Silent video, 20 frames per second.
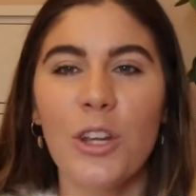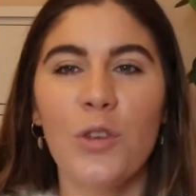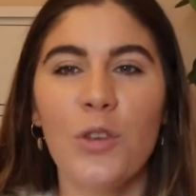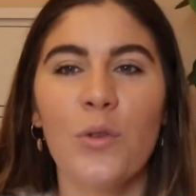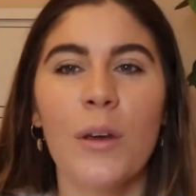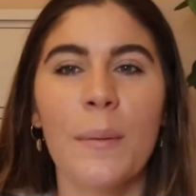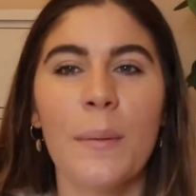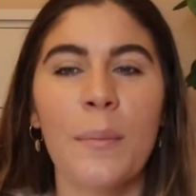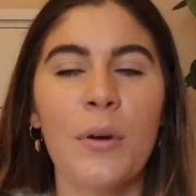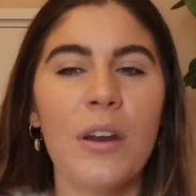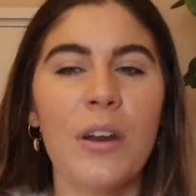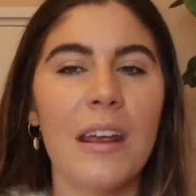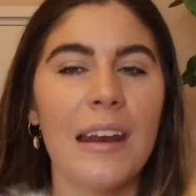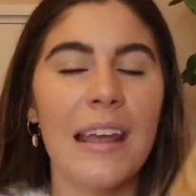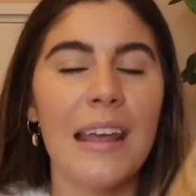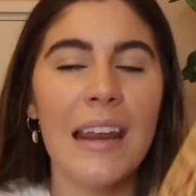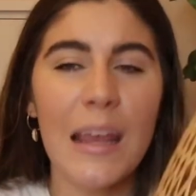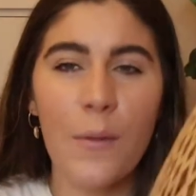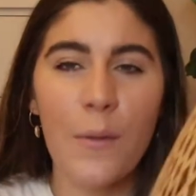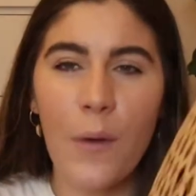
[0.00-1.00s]
You can put it
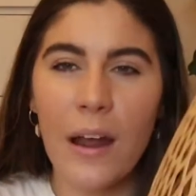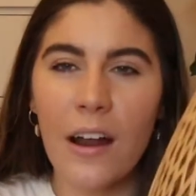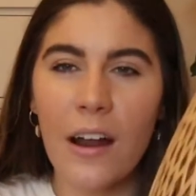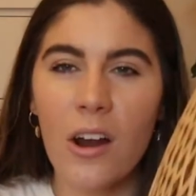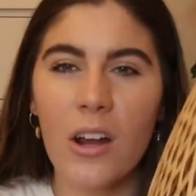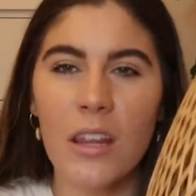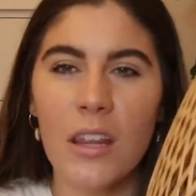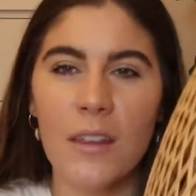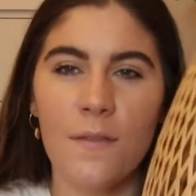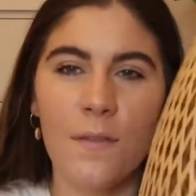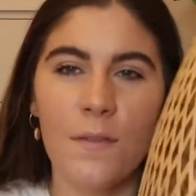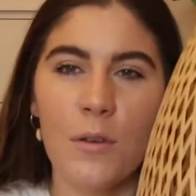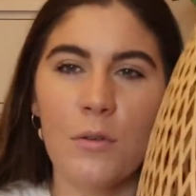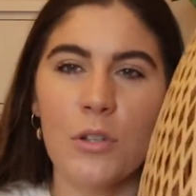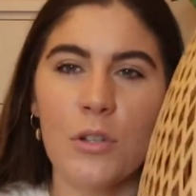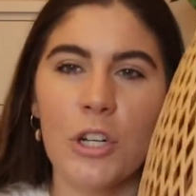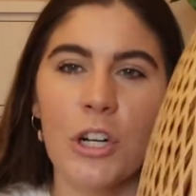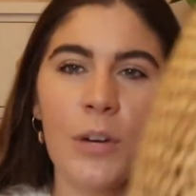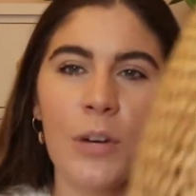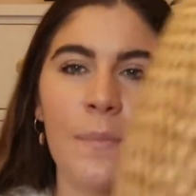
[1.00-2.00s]
anywhere in the
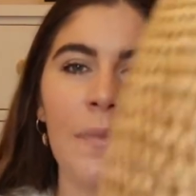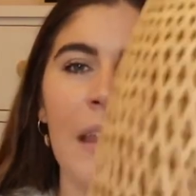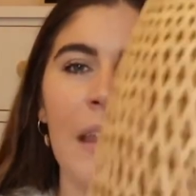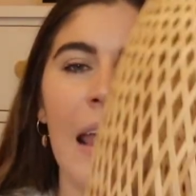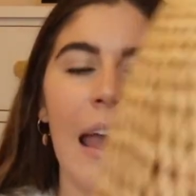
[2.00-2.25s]
future.